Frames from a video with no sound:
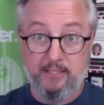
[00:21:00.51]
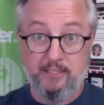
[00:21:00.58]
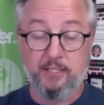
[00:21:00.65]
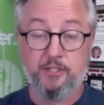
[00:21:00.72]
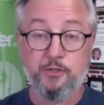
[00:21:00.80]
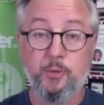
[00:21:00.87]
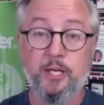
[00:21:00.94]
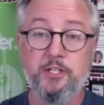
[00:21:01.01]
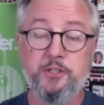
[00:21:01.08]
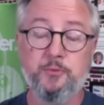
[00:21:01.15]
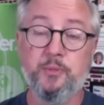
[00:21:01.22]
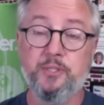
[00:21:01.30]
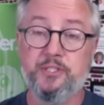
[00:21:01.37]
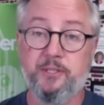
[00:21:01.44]

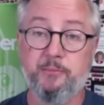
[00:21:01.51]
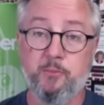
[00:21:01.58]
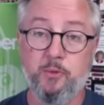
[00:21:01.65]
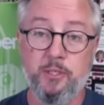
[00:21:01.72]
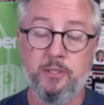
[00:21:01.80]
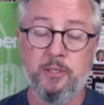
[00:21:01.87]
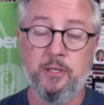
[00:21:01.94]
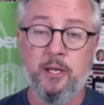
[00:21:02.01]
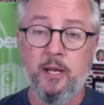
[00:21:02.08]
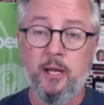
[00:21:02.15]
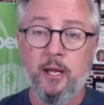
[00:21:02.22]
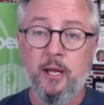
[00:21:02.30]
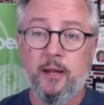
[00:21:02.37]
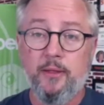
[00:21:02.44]
situation with someone,
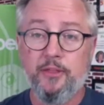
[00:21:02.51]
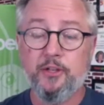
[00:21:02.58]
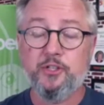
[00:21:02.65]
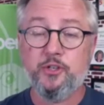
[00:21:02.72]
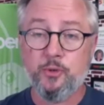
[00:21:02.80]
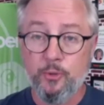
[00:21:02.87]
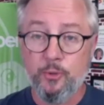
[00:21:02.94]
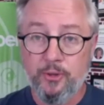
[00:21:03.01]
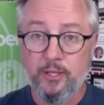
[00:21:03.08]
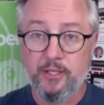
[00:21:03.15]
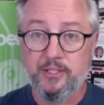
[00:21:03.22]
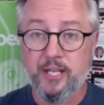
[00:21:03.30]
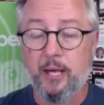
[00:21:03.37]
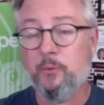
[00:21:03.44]
the truth
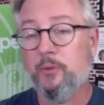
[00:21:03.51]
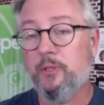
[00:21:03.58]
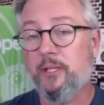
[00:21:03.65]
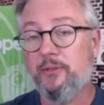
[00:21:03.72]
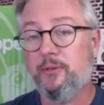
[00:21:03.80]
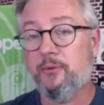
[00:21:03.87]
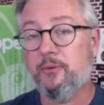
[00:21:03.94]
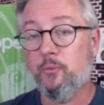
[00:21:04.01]
is I will either